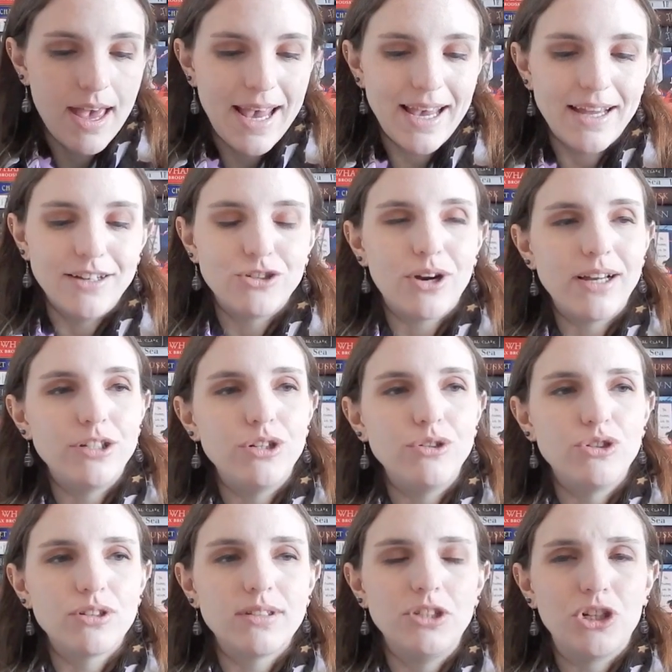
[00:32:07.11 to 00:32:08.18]
and trying to
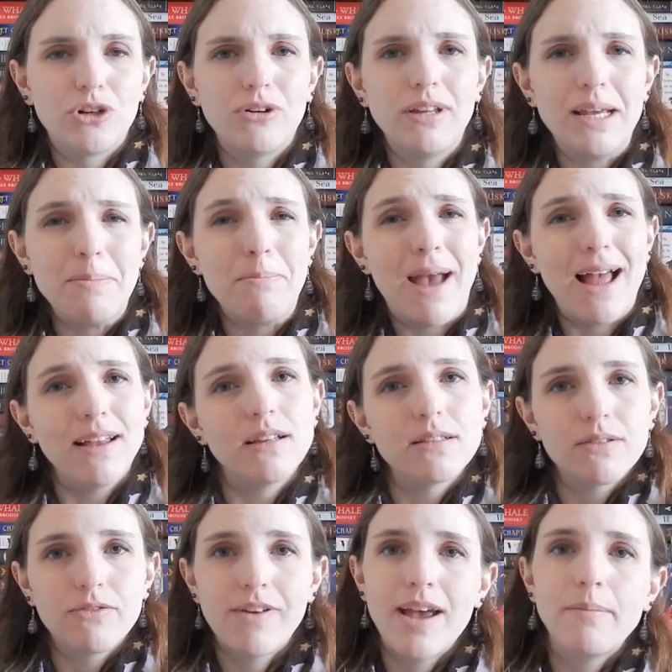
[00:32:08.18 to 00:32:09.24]
just generally
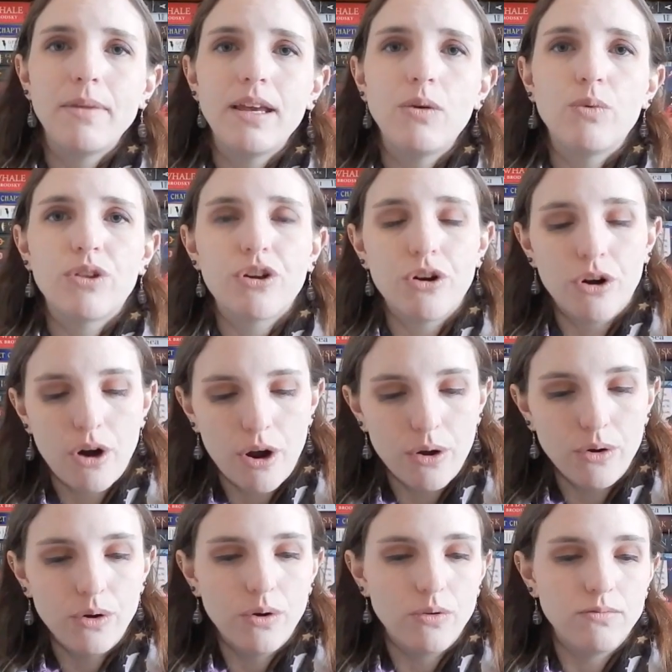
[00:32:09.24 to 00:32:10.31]
balance family with her
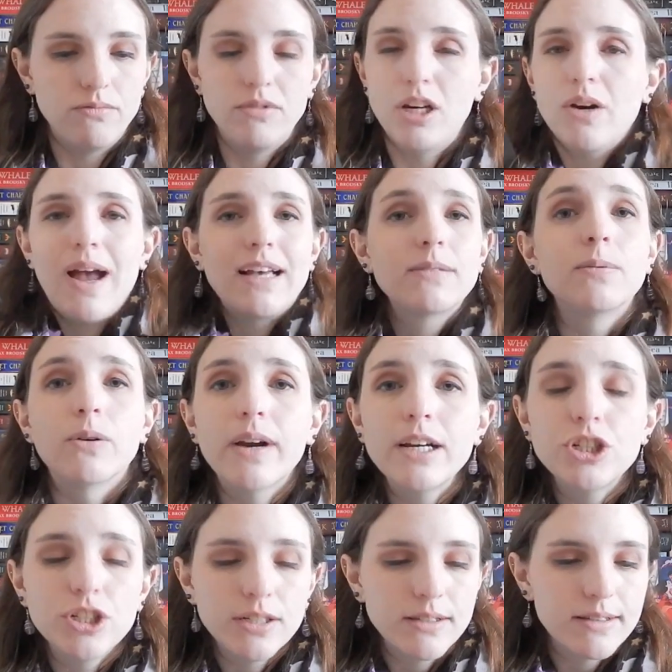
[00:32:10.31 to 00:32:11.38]
own, you know,
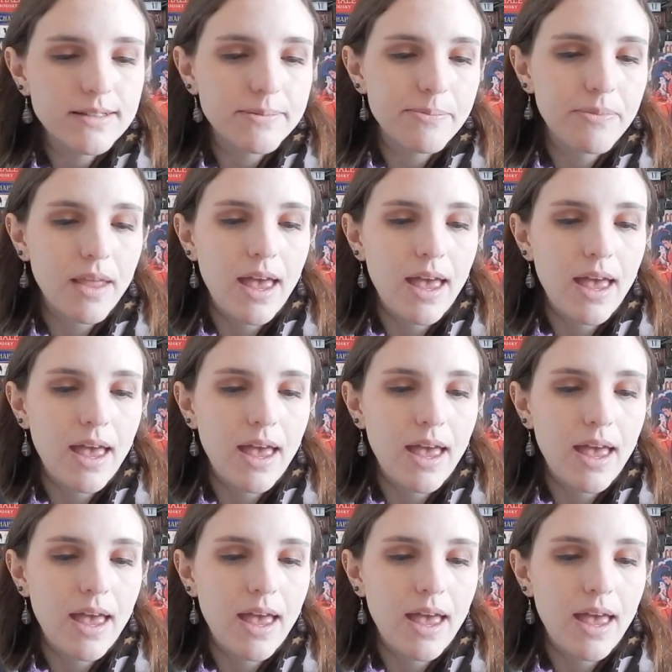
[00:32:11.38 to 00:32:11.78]
aspirations.